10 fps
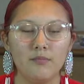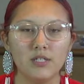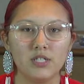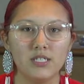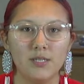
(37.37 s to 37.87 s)

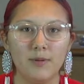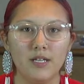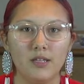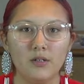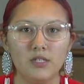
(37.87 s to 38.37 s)

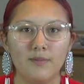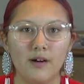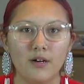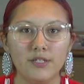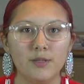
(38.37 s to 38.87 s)
mushkazibing
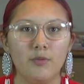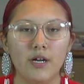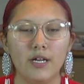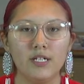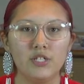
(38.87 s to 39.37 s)
donjba,
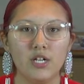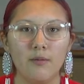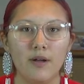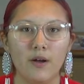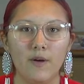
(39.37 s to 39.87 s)
ojiboy
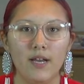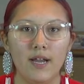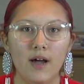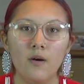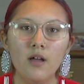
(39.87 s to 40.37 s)
anishnabe
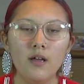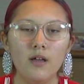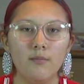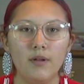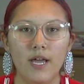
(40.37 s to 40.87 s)
kwendao,
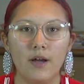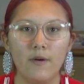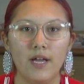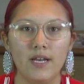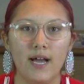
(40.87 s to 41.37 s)
mide
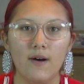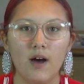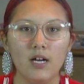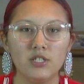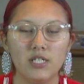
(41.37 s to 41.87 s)

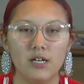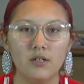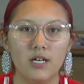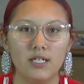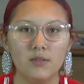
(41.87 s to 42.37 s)
kwendao,
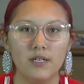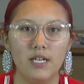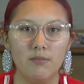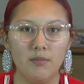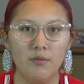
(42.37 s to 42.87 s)
ashiningo daswa
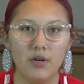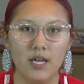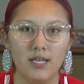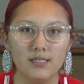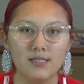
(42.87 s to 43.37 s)
nimba
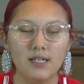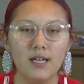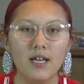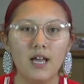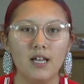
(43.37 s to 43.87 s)
bunigiz.
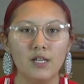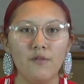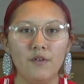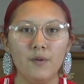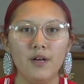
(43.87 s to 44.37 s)
Hello
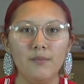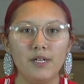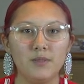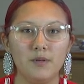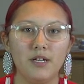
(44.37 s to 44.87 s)
everyone,
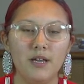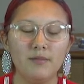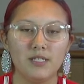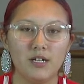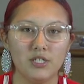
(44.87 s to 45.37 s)
my spirit name
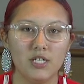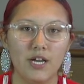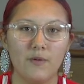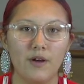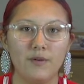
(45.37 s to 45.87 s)
is
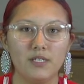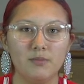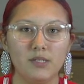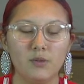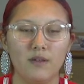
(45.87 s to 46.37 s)
Najnekwe, which
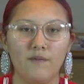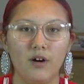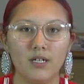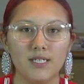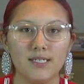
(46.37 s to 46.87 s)
means when the
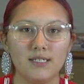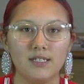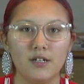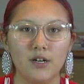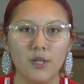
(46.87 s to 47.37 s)
fog
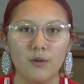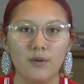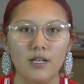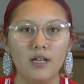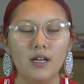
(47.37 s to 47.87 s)
descends the earth
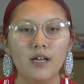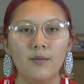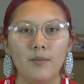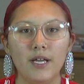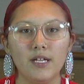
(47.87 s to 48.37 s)
woman.
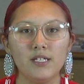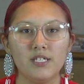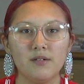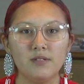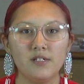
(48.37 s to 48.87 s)
My
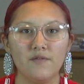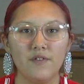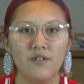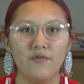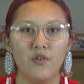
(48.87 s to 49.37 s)
English name is
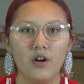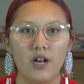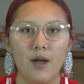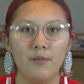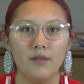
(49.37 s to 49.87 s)
Sophia Ford.
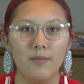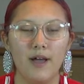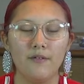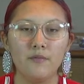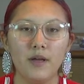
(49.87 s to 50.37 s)
I'm of the
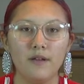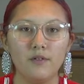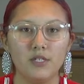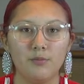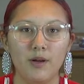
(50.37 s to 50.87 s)
Battle Band of
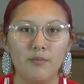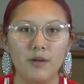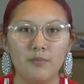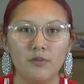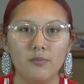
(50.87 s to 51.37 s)
Ojibwe
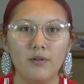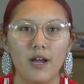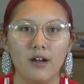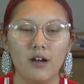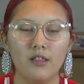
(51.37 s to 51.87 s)
people, but
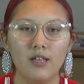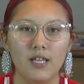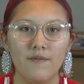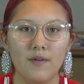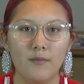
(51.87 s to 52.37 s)
I currently
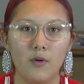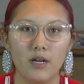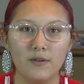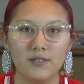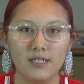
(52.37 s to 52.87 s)
live in
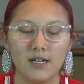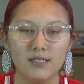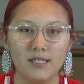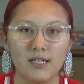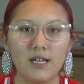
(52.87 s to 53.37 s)
Milwaukee,
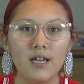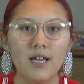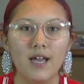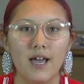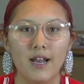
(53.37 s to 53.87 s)
Wisconsin,
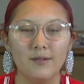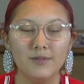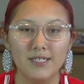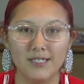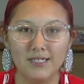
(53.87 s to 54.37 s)
and I'm
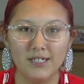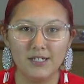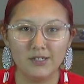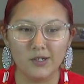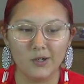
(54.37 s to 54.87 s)
16
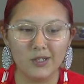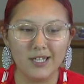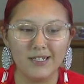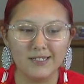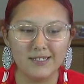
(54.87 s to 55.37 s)
years old,
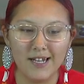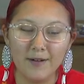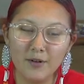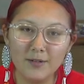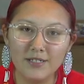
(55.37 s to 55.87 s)
and today
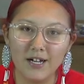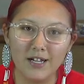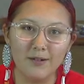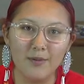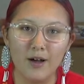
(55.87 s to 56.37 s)
I'm going to be
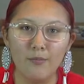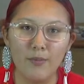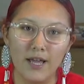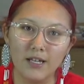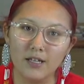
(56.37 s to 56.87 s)
talking about
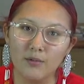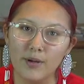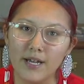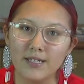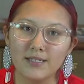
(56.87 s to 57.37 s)
bandolier
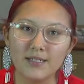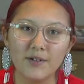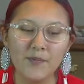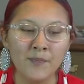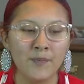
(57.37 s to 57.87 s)
bags.
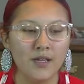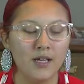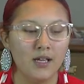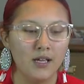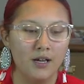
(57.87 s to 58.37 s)

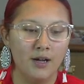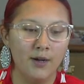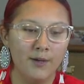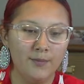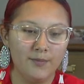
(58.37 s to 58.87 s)

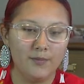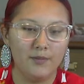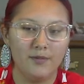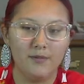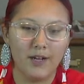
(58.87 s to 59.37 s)

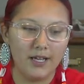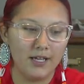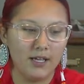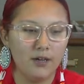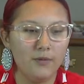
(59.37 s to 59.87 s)
Right
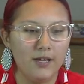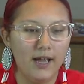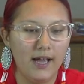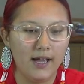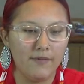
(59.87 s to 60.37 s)
here we
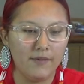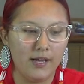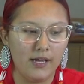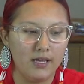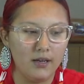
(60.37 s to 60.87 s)
have
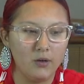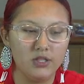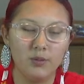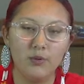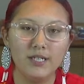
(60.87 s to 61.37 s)
an
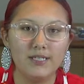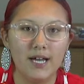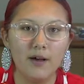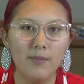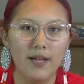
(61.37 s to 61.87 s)
Ojibwe
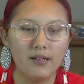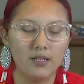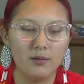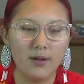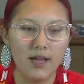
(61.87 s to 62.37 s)
style
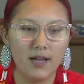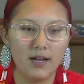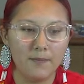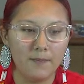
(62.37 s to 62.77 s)
bandolier bag,